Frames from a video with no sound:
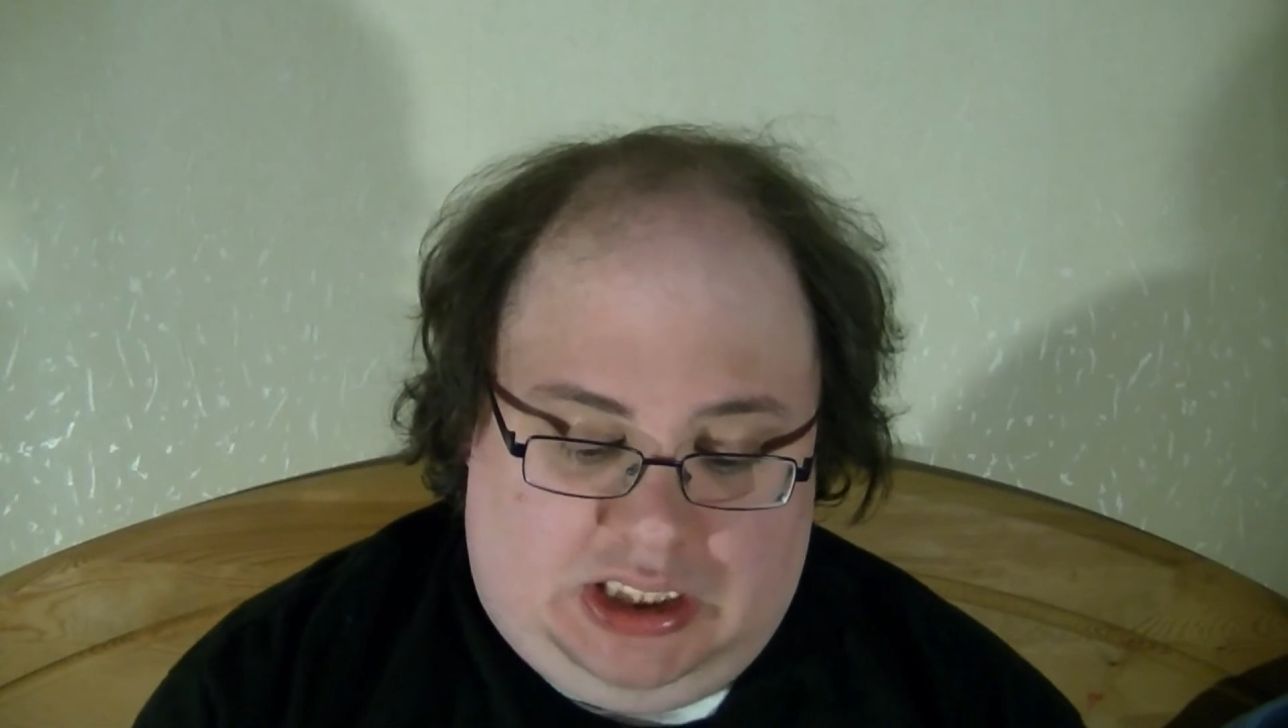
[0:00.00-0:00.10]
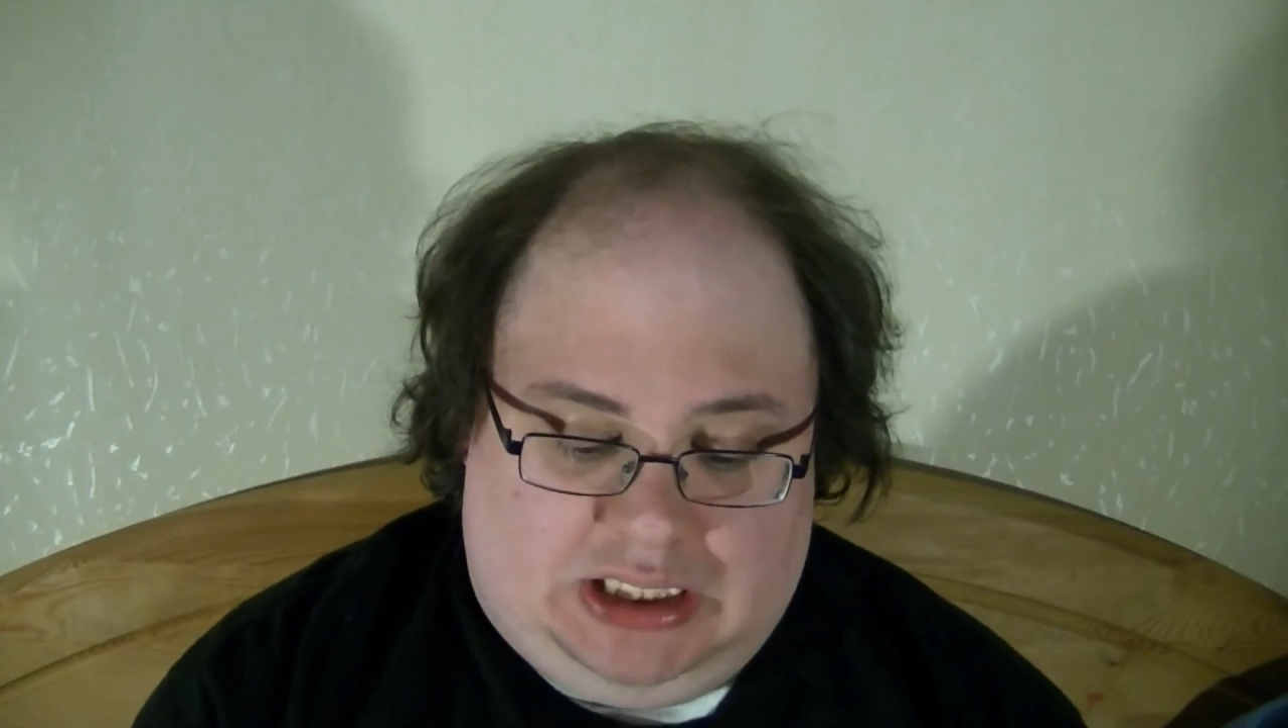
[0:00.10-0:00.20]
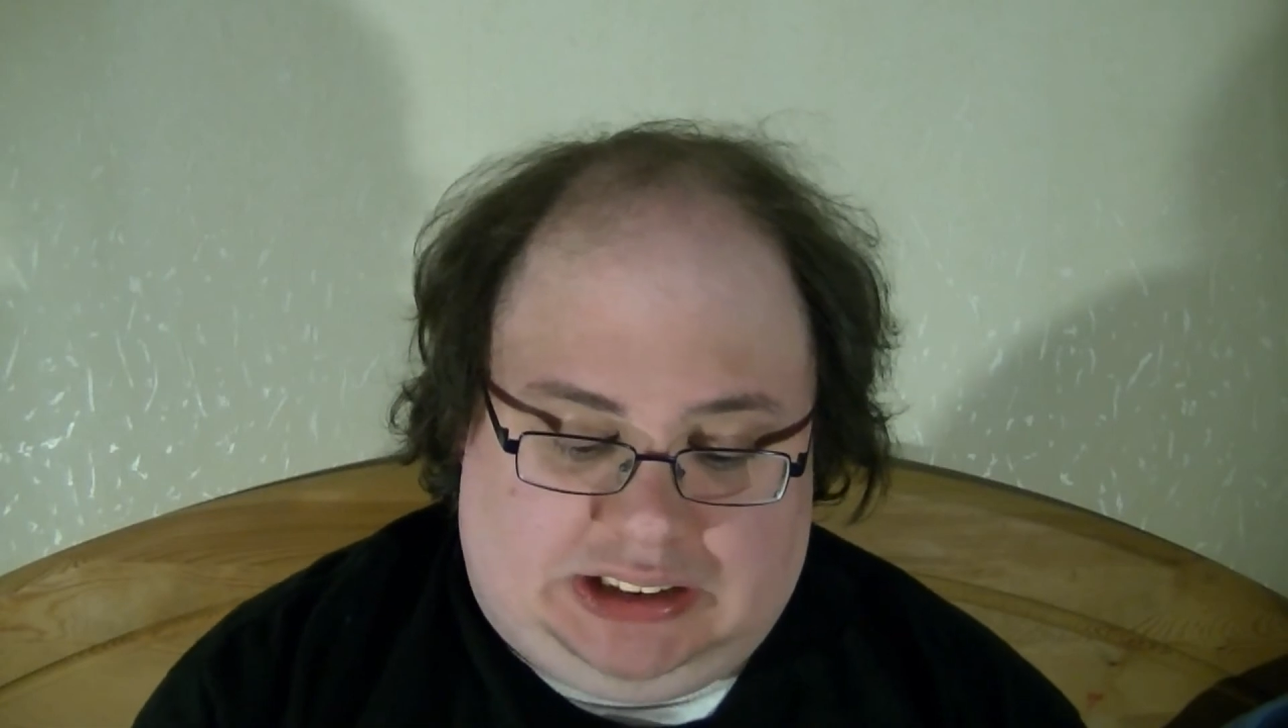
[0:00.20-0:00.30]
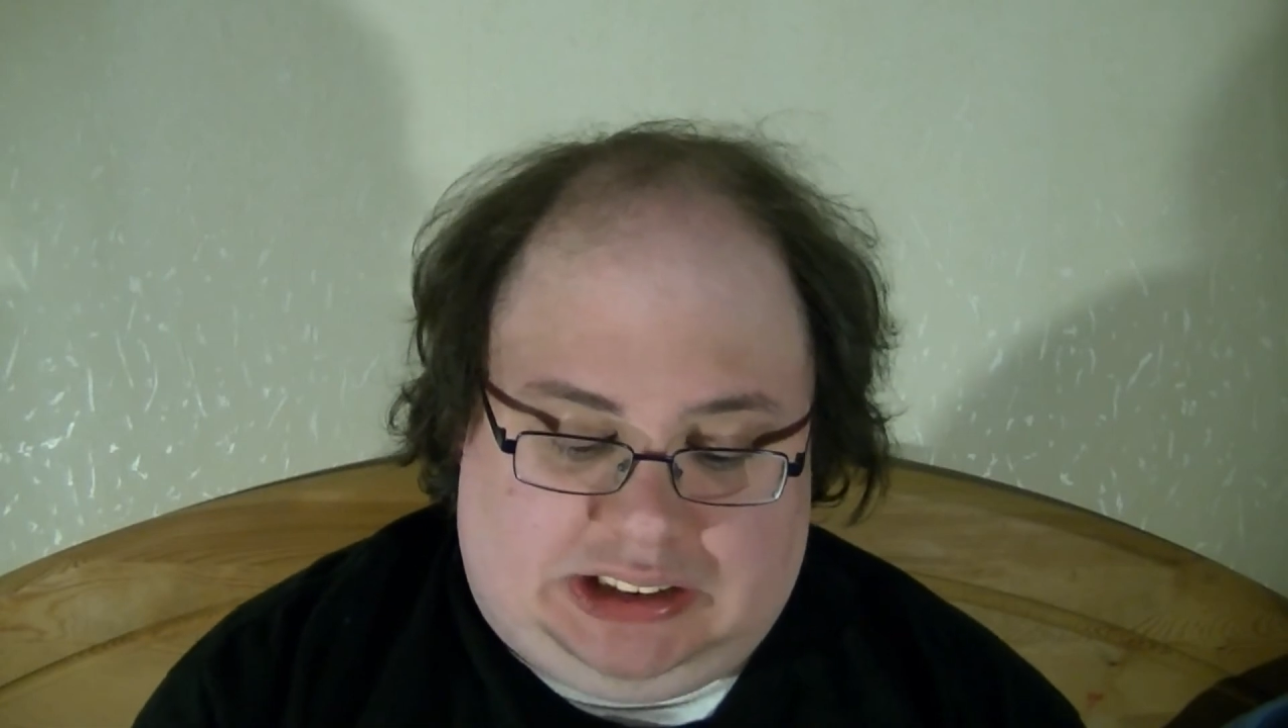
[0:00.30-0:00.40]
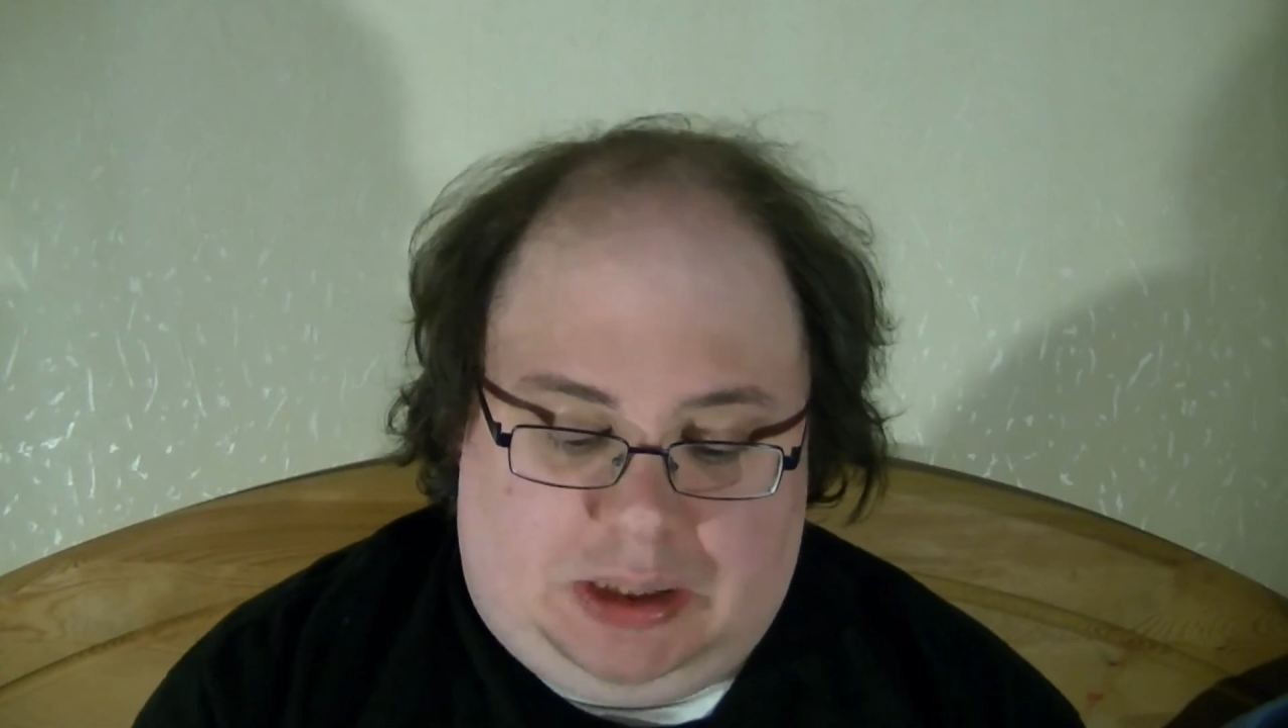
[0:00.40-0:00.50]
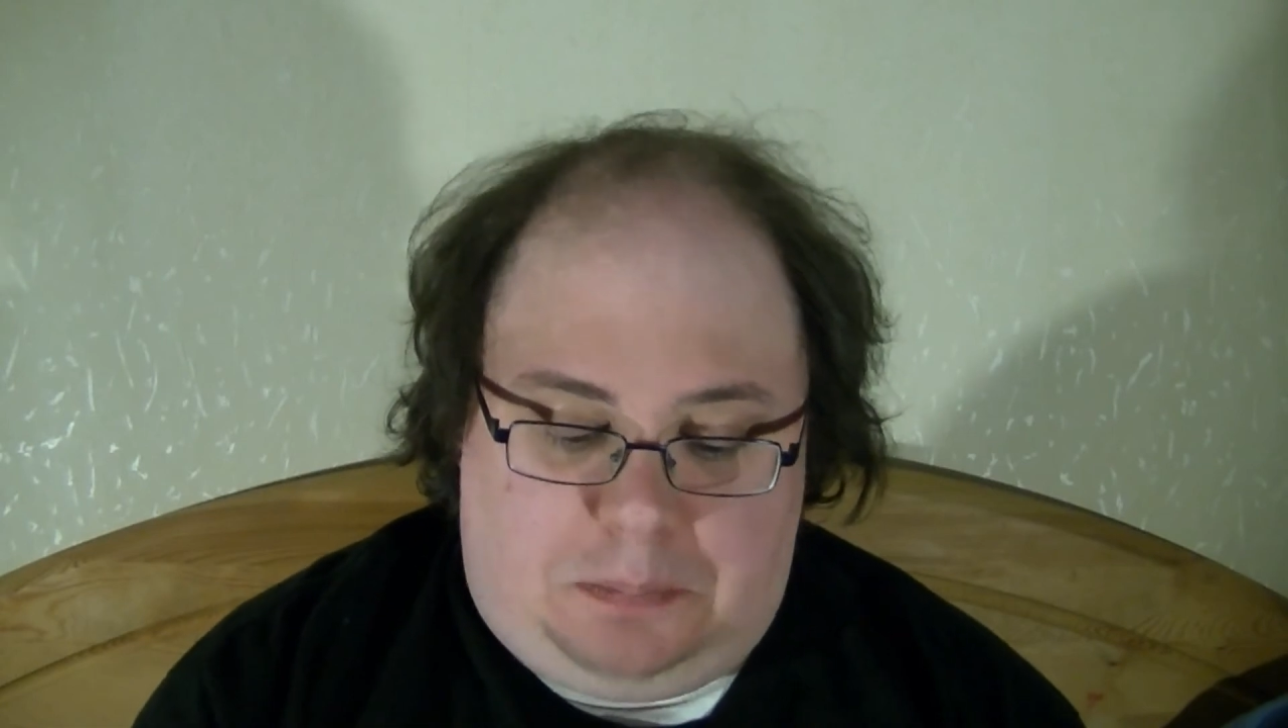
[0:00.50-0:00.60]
as they